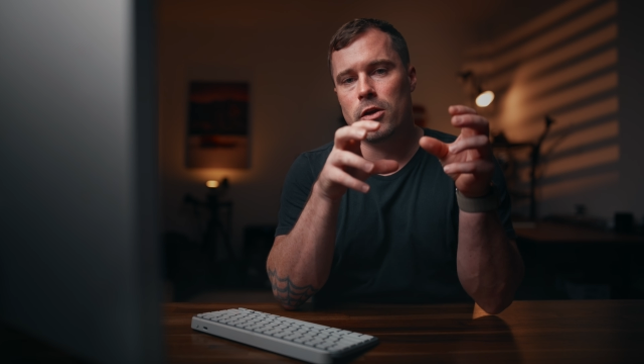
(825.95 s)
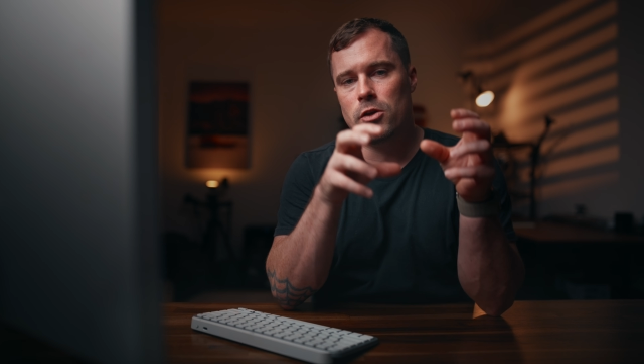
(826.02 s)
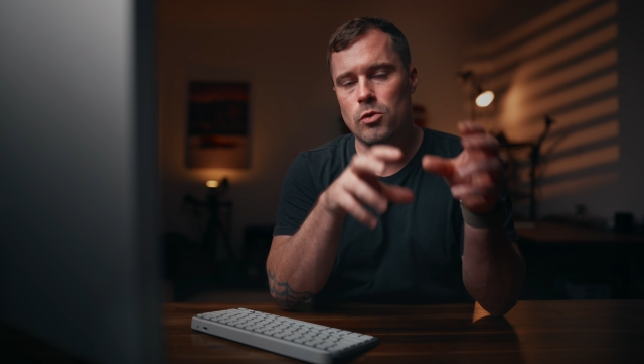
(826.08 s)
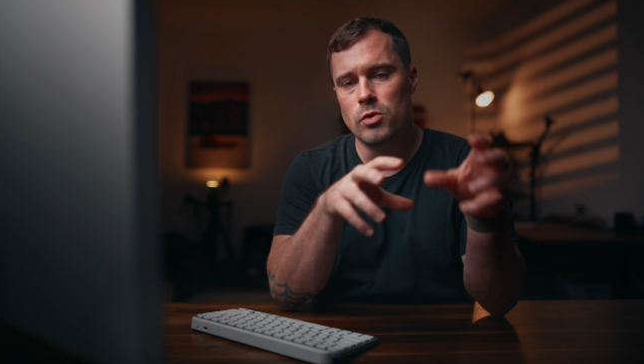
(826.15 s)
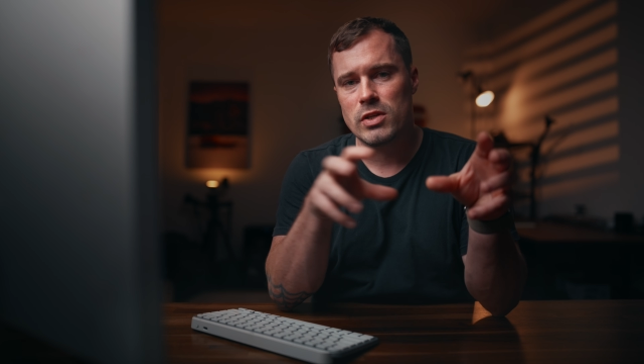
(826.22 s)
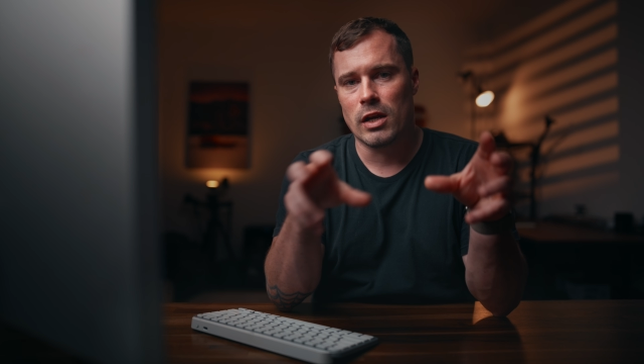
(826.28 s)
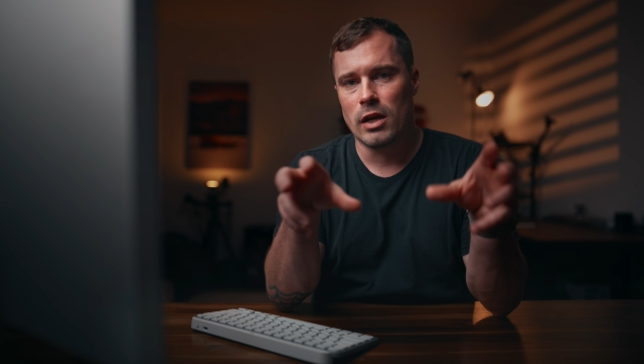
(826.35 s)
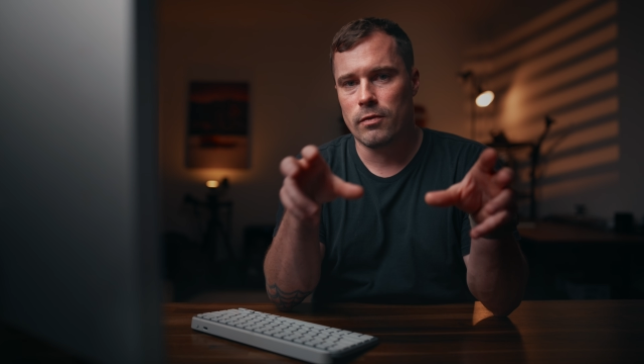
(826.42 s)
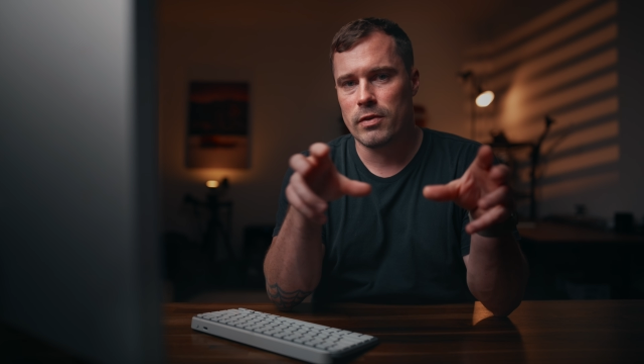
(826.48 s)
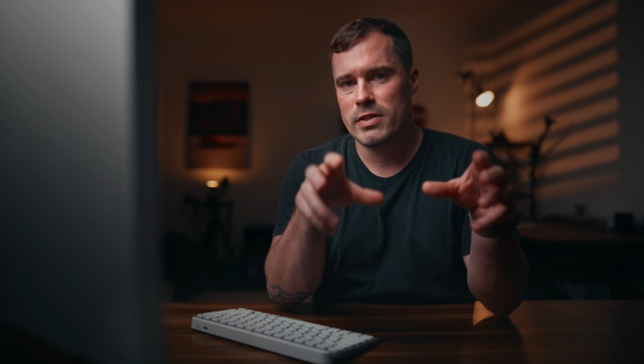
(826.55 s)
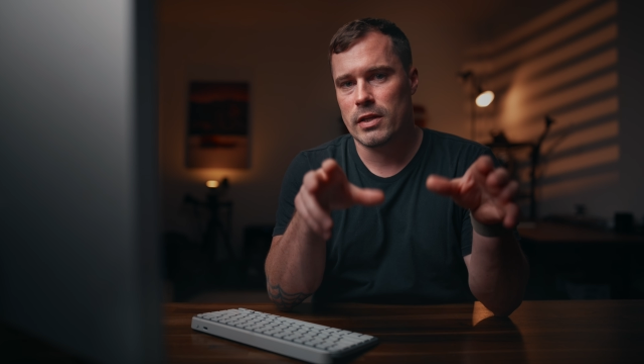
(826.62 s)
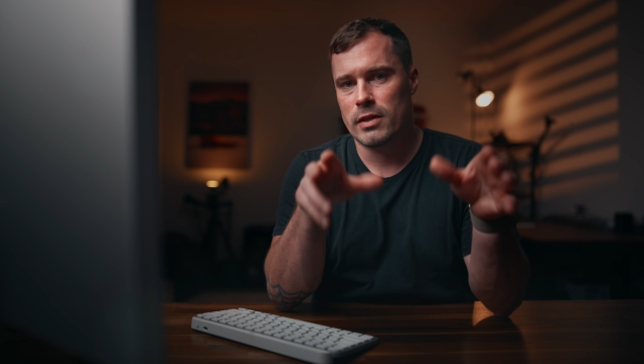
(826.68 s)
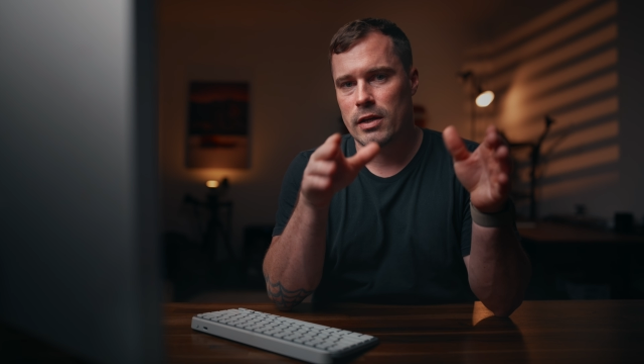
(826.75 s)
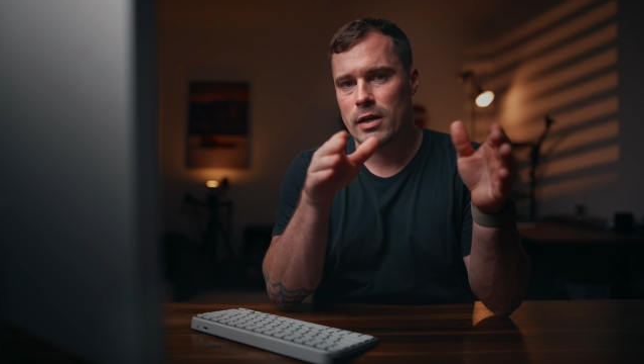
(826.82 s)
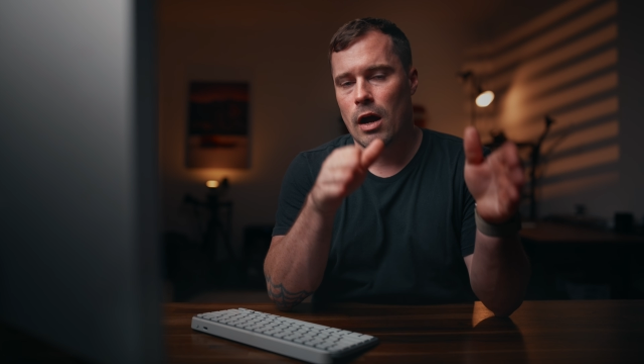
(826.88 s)
user levels
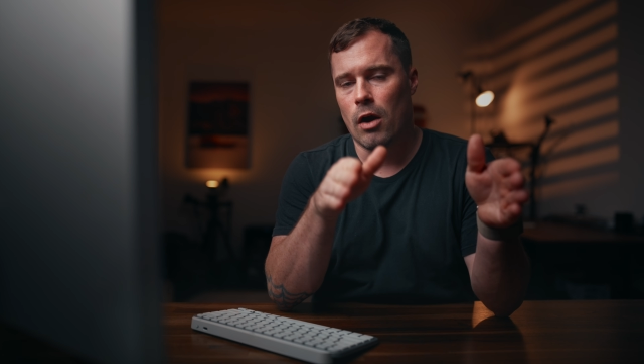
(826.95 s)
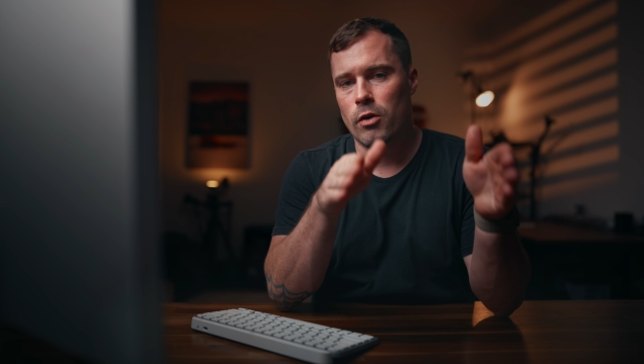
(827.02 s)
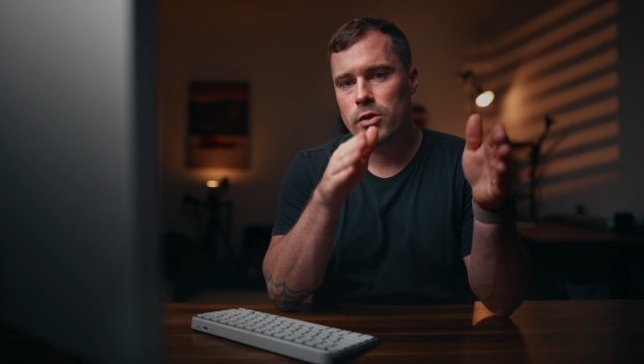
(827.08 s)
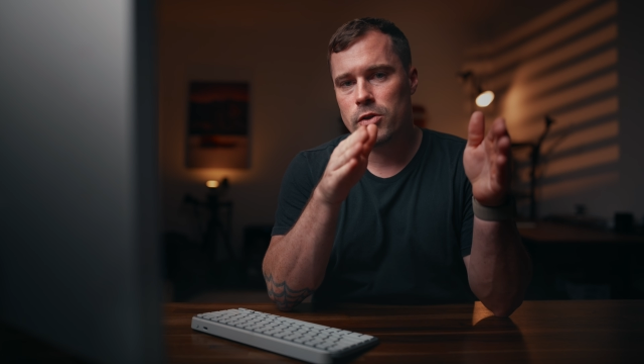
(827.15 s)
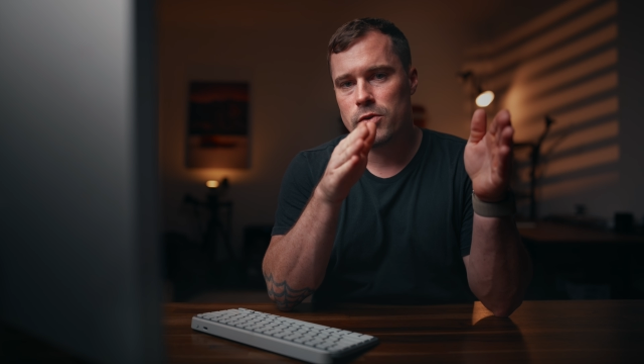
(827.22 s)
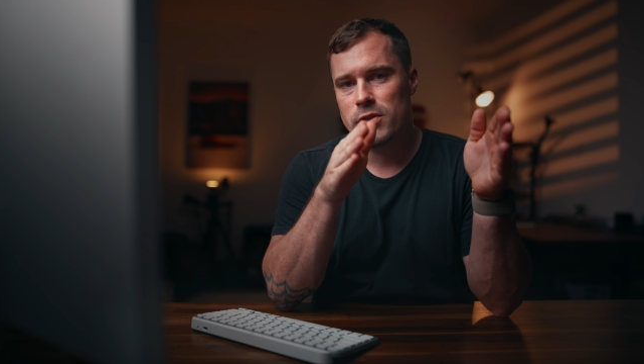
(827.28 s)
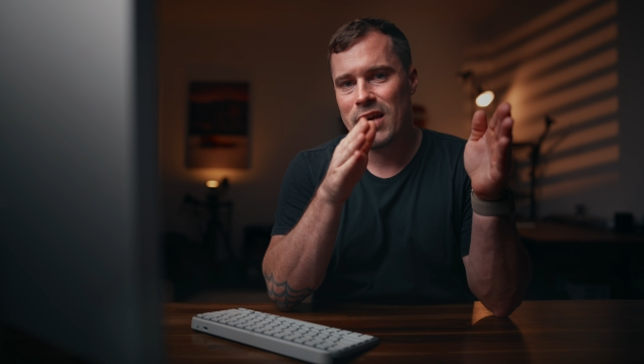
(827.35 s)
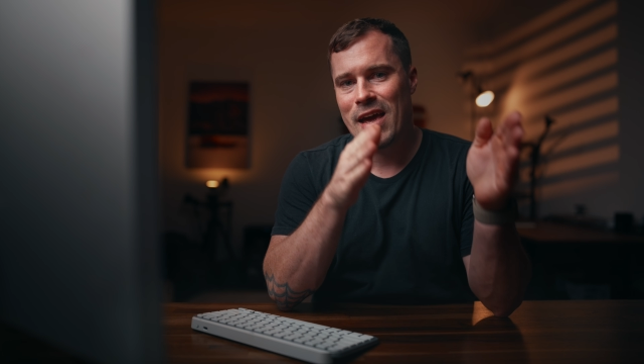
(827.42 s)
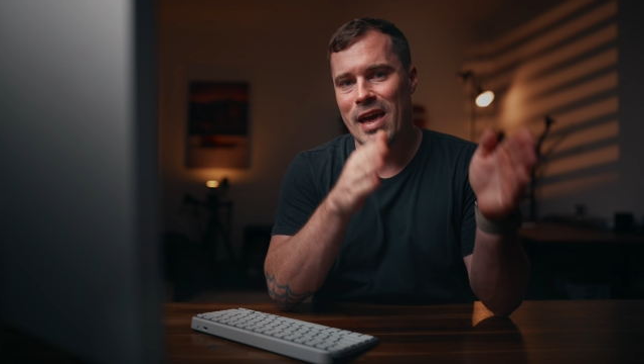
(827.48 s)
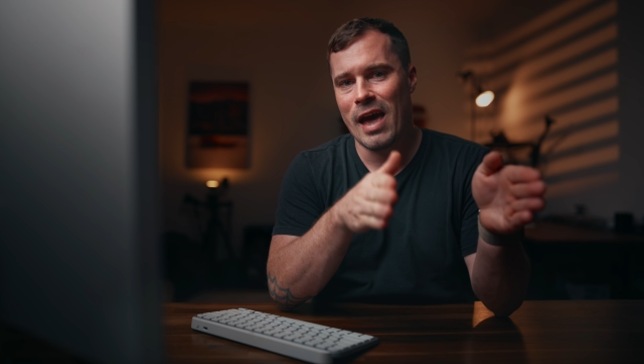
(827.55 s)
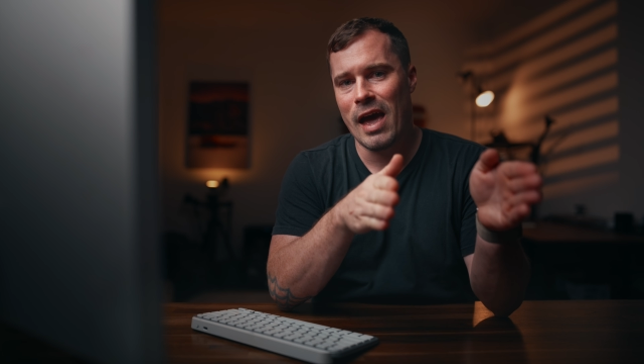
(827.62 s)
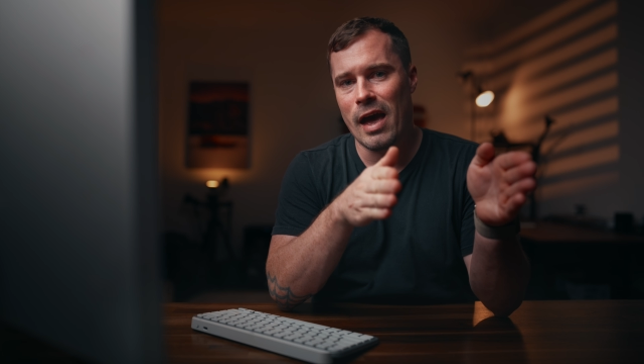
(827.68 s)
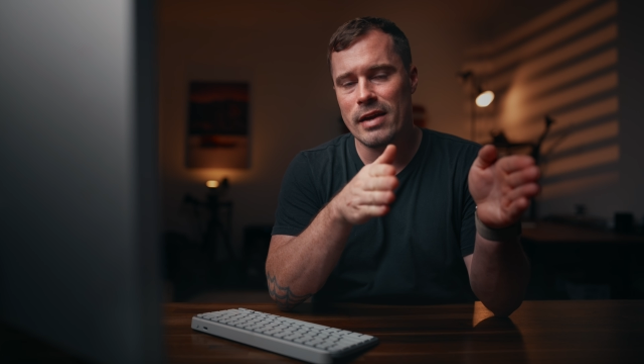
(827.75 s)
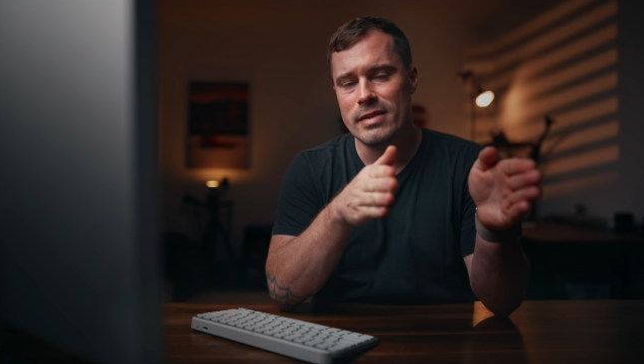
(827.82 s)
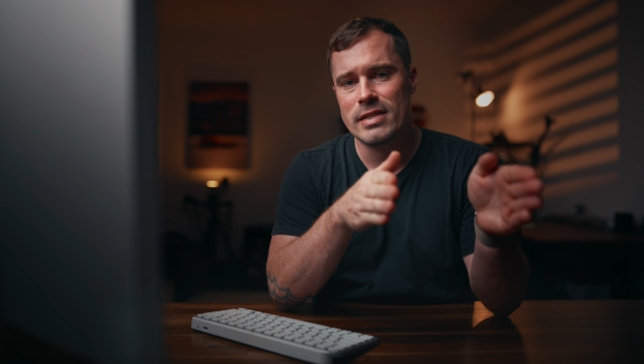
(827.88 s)
that the current user
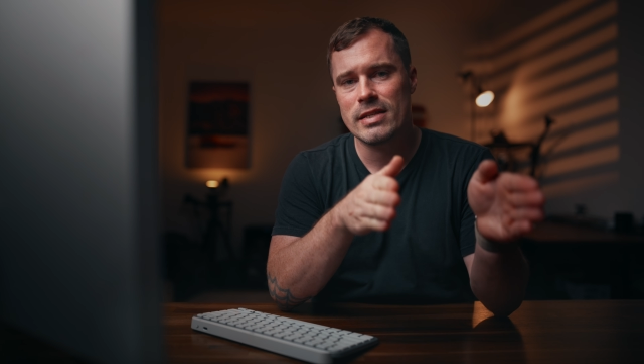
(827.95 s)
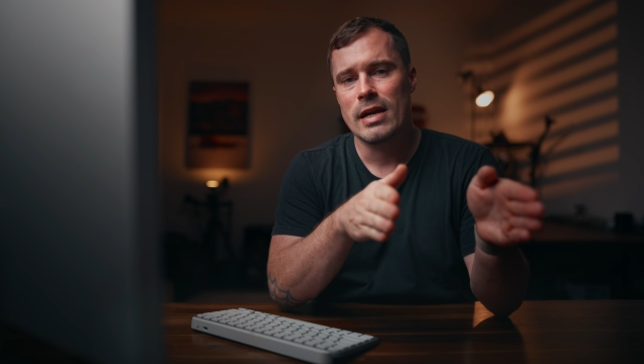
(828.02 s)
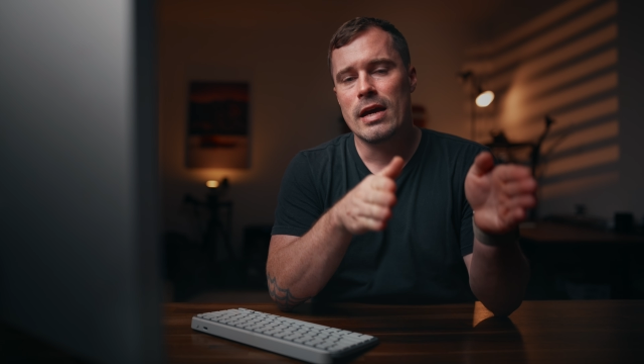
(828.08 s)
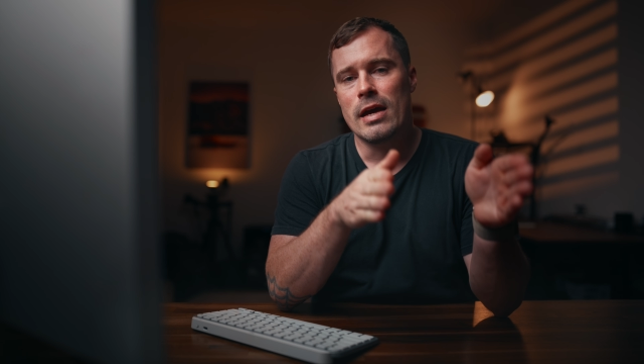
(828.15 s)
has